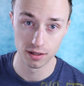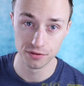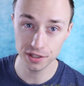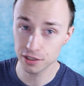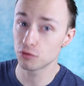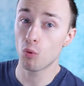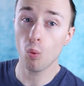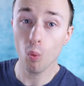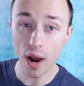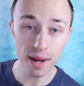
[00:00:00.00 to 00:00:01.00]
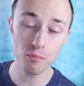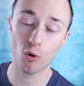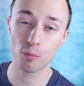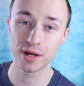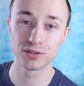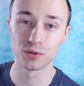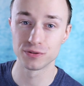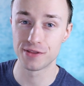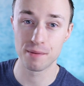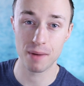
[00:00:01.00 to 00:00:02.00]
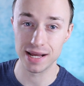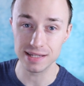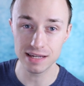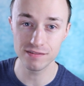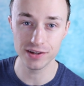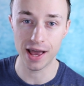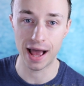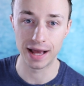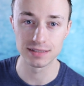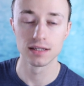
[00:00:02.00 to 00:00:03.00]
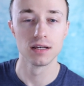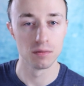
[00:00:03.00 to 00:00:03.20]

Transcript: This is way more pixels than my TV has.